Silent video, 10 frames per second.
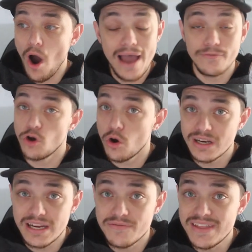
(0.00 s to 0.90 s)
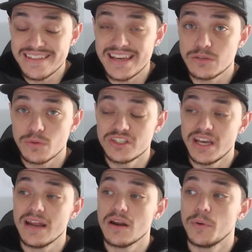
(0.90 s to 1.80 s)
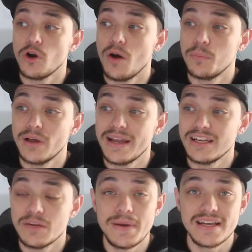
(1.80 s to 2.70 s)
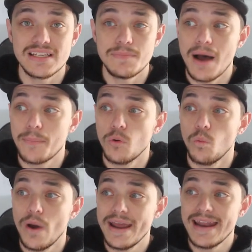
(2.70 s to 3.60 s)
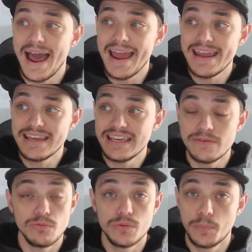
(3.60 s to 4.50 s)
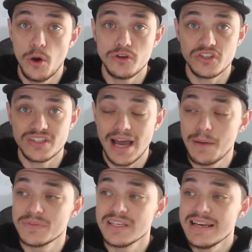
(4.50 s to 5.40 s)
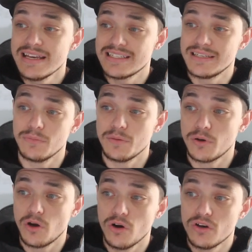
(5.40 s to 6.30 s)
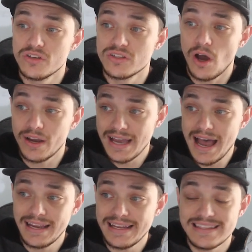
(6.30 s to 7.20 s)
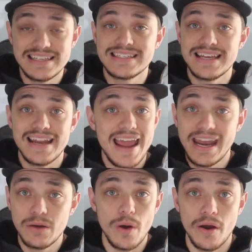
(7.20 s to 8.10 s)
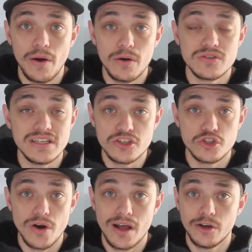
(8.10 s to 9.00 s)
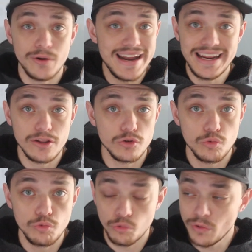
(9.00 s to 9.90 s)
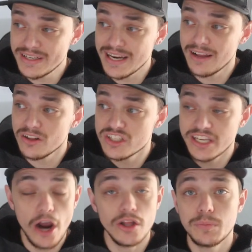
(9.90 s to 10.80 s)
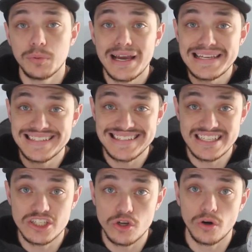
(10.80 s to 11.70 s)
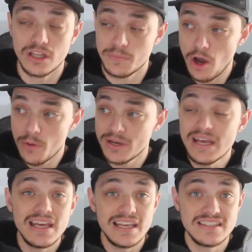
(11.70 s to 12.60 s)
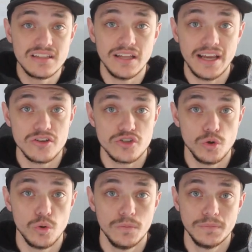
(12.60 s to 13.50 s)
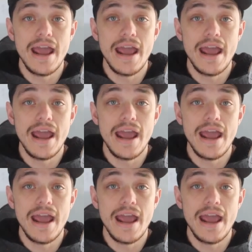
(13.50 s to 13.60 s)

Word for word: I haven't got any of these ones yet, but I'm planning to pick some up when a gift with purchase comes, simply because I can't get this set anywhere else in Australia or any other retailers. The only place it's in stock at the moment is the LEGO store,